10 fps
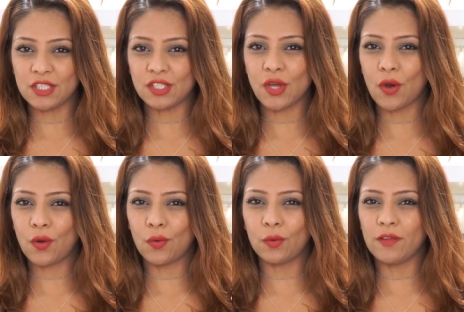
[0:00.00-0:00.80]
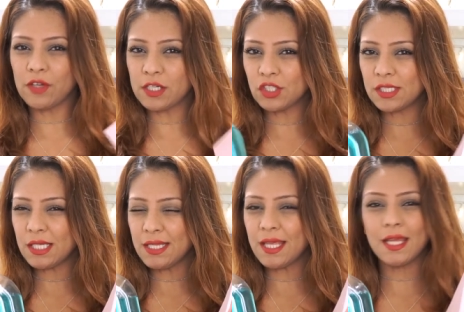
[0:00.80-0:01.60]
So if you're
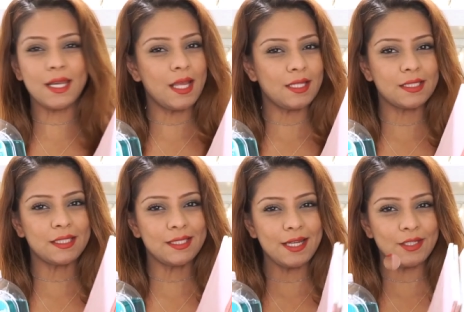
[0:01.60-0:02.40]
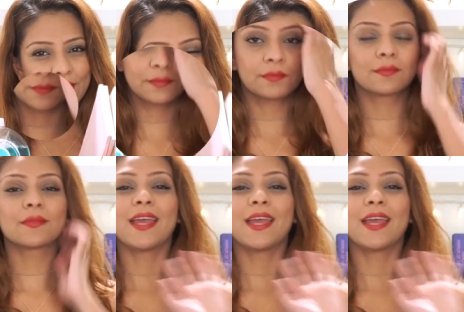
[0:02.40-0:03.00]
interested, then stay tuned.